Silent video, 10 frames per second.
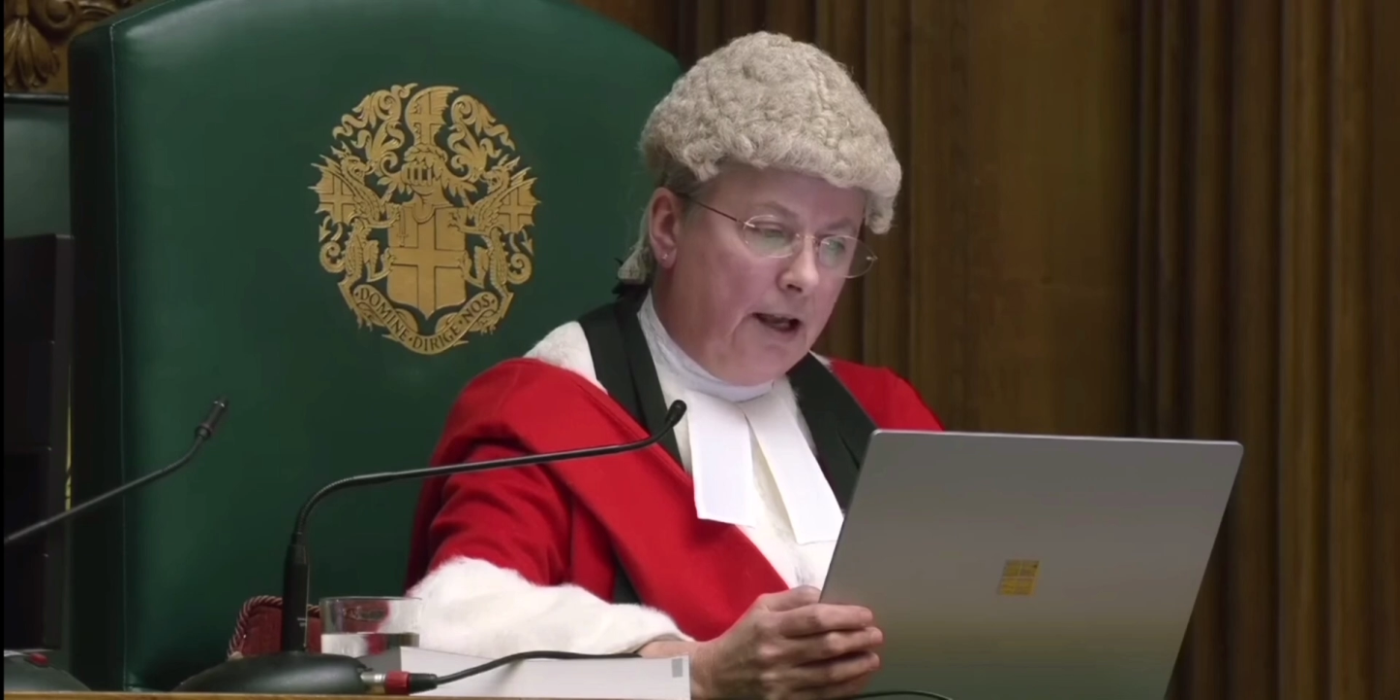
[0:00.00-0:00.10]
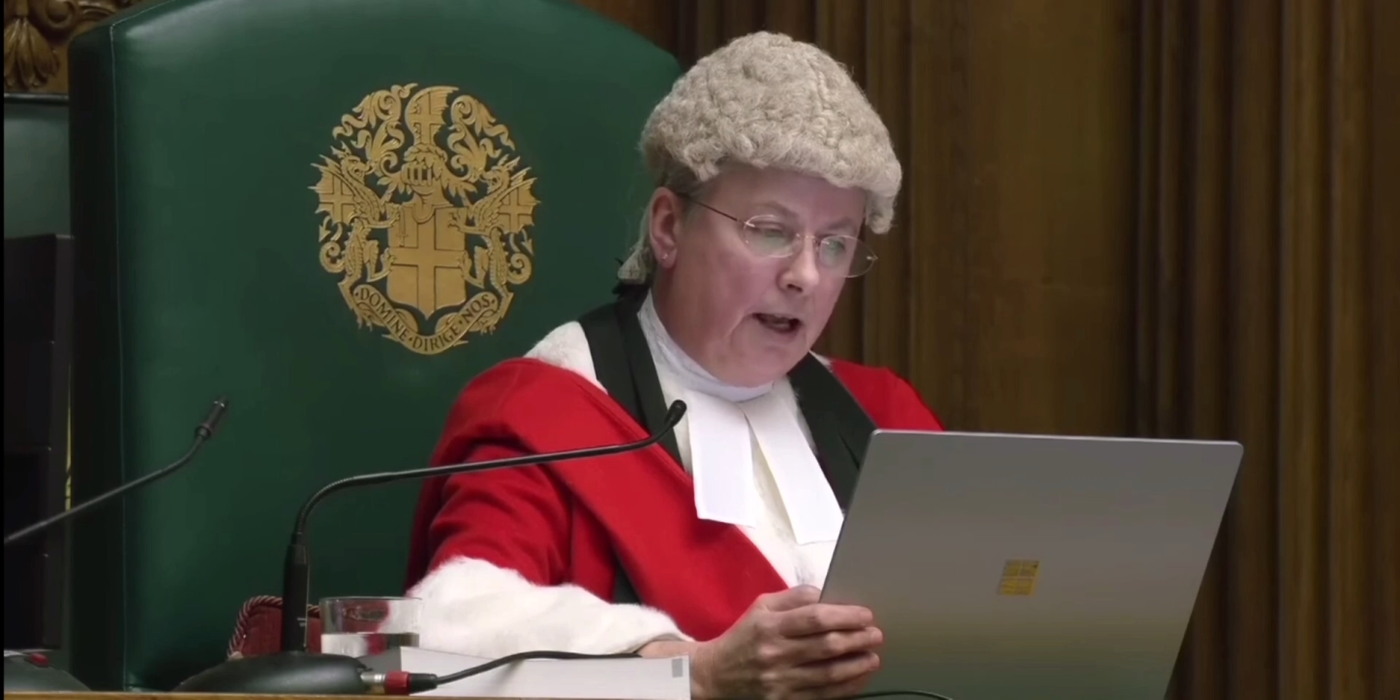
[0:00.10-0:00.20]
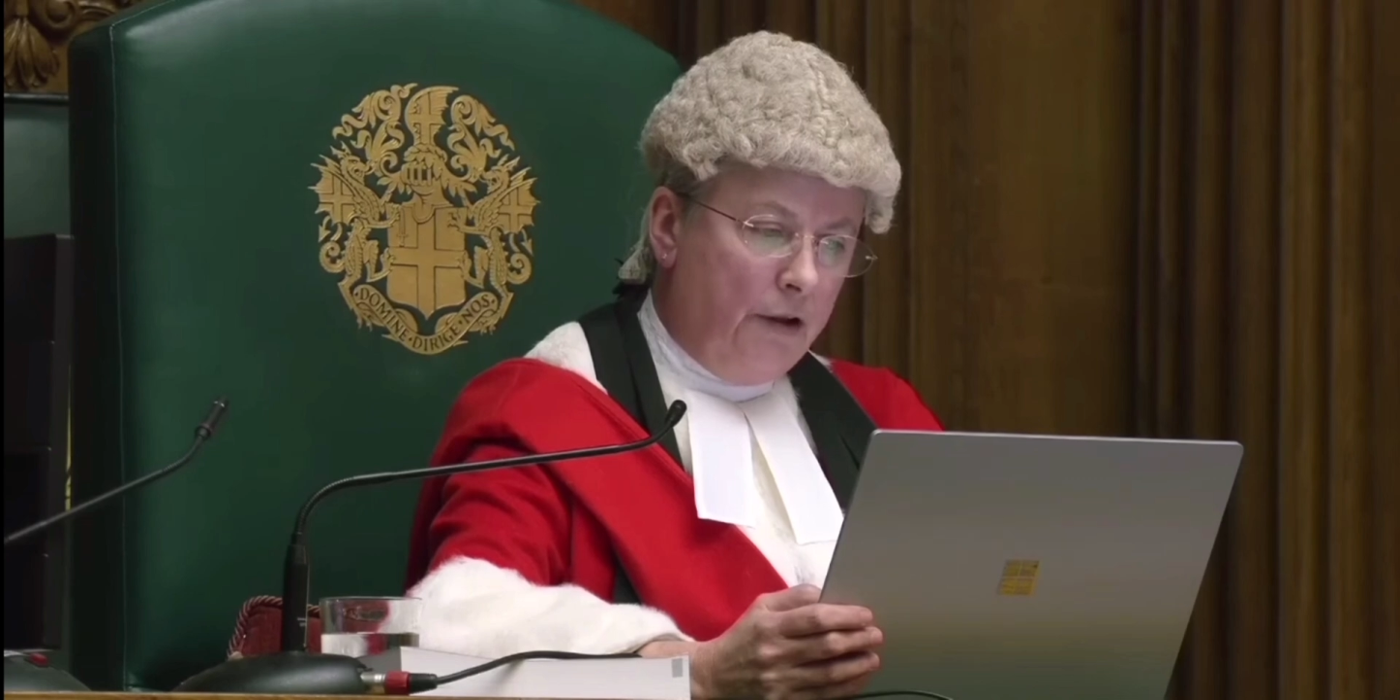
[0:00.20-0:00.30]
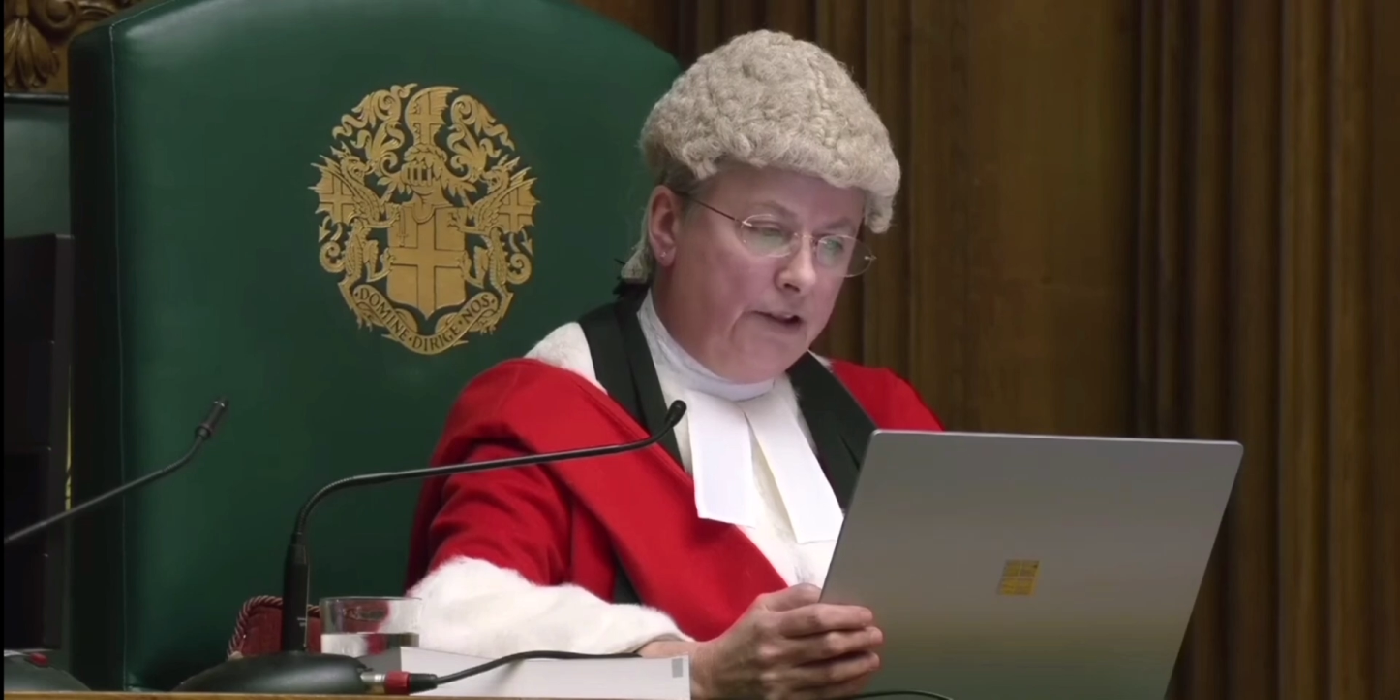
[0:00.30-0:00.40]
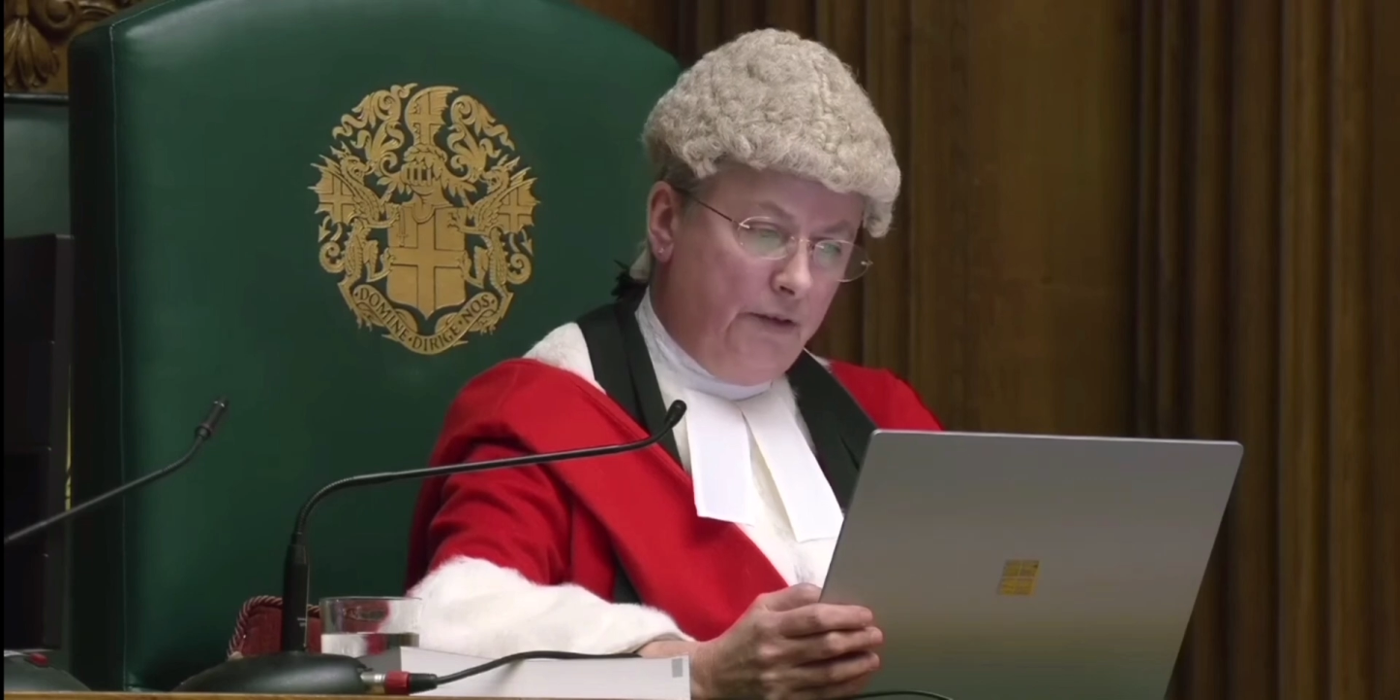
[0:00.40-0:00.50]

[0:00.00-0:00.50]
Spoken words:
health